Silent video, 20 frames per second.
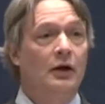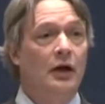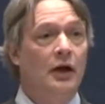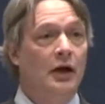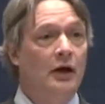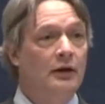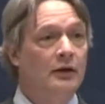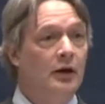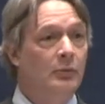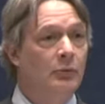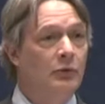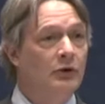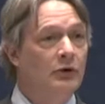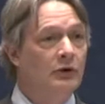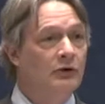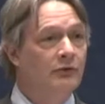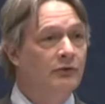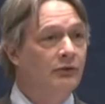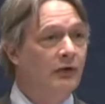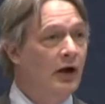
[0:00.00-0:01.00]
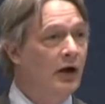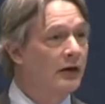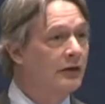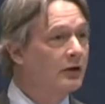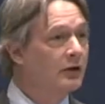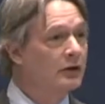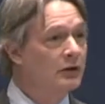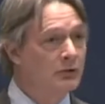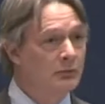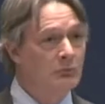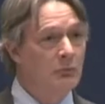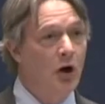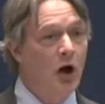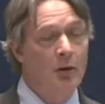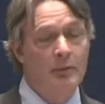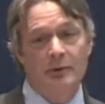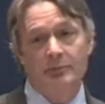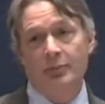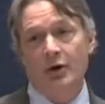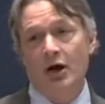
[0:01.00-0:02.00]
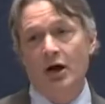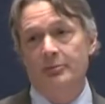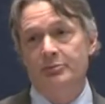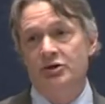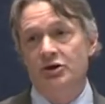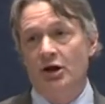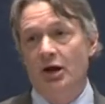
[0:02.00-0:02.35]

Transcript: A number of other mom and pop